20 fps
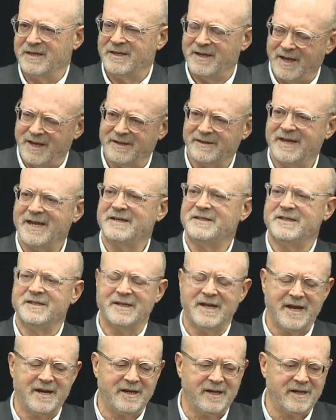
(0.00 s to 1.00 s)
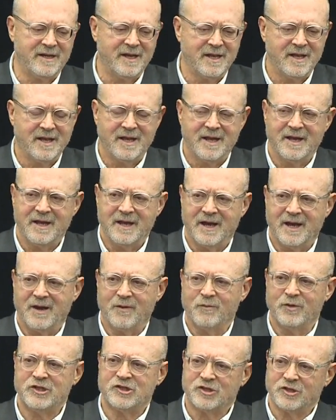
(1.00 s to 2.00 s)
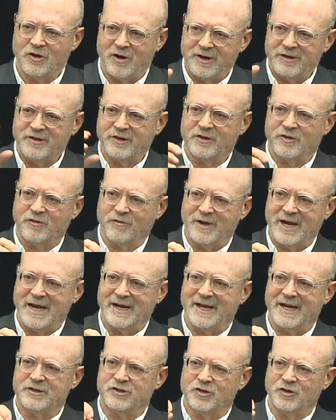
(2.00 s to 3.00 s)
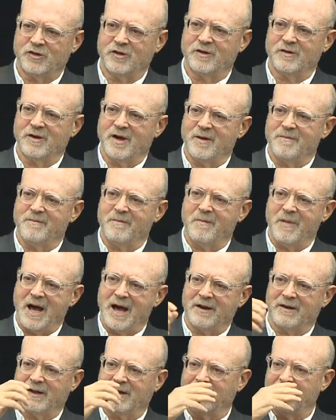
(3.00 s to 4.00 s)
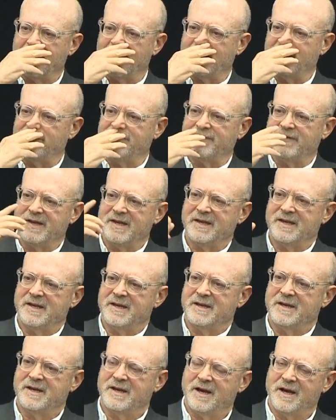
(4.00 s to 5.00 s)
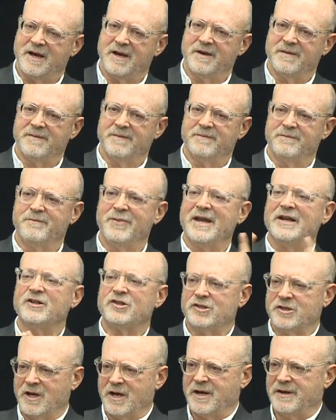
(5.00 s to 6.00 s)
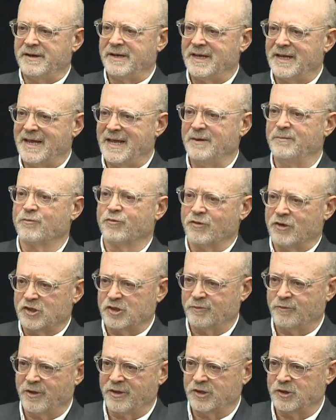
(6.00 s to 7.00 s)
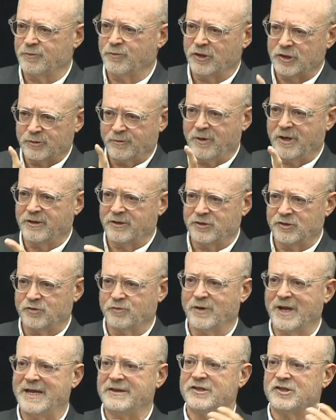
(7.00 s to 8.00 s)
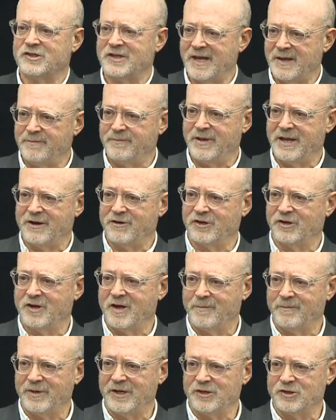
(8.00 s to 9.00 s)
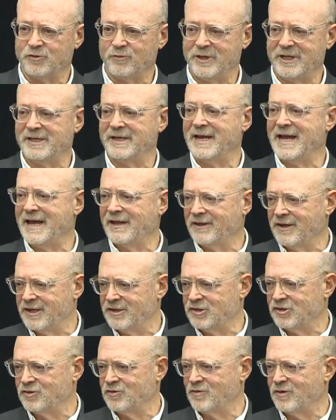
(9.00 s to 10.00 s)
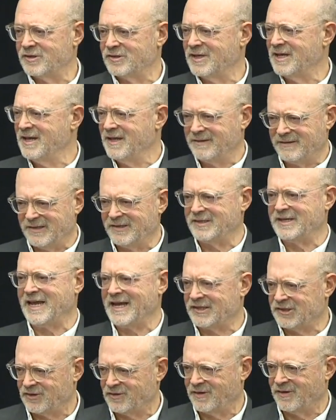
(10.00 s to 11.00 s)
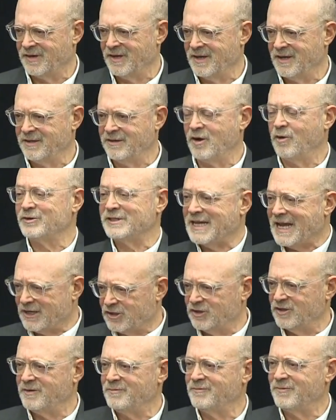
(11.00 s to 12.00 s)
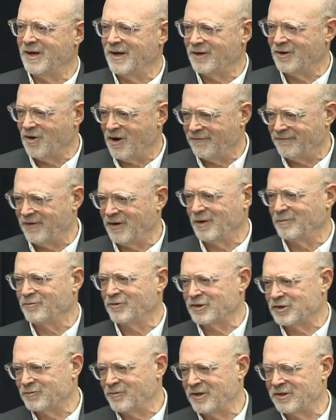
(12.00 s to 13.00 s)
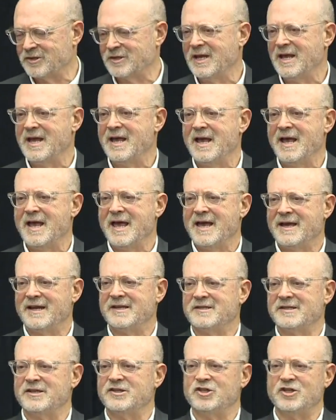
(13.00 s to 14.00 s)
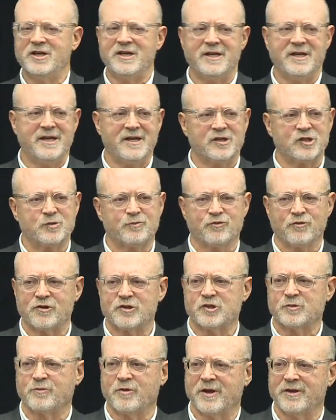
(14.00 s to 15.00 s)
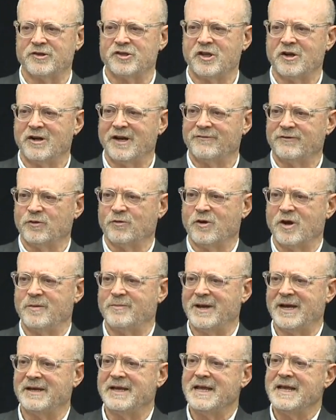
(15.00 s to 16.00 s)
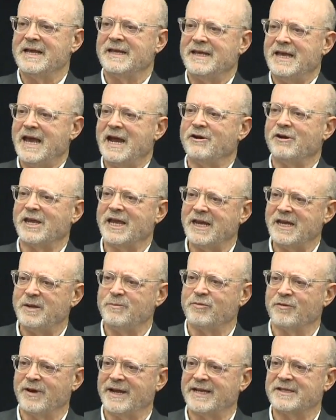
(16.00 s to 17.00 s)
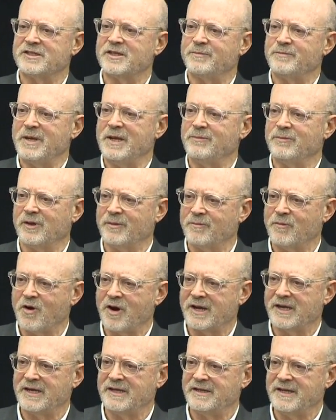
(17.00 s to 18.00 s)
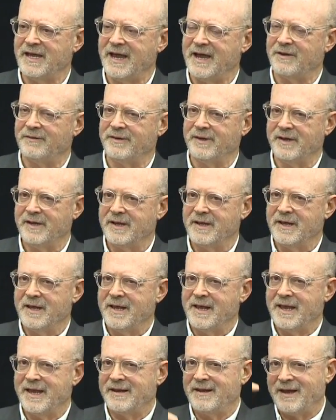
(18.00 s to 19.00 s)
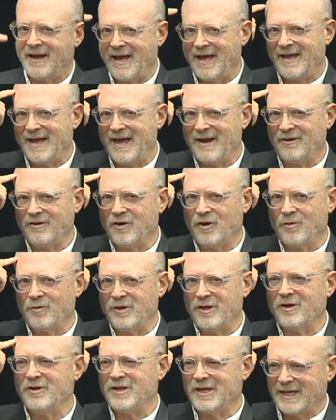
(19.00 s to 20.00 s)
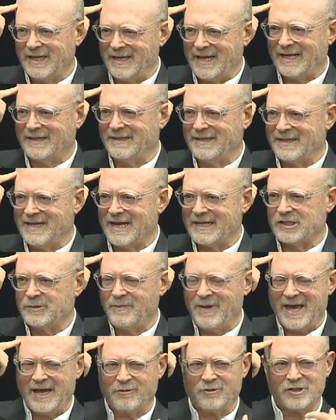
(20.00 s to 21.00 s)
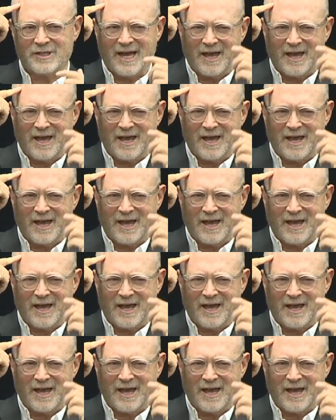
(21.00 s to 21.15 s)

Yeah, 1980. We started to create, I took a, a model of uh, Benetton and Brooks Brothers. Brooks Brothers had the same parent company as we did, Allied Stores. Disaster. No, it was actually uh, Garfinckel Brooks Brothers. And I said, gee, here's Brooks Brothers. They don't have to worry about carrying any brands that people are marking down. And I, I don't know, you know, you connect the dots backwards.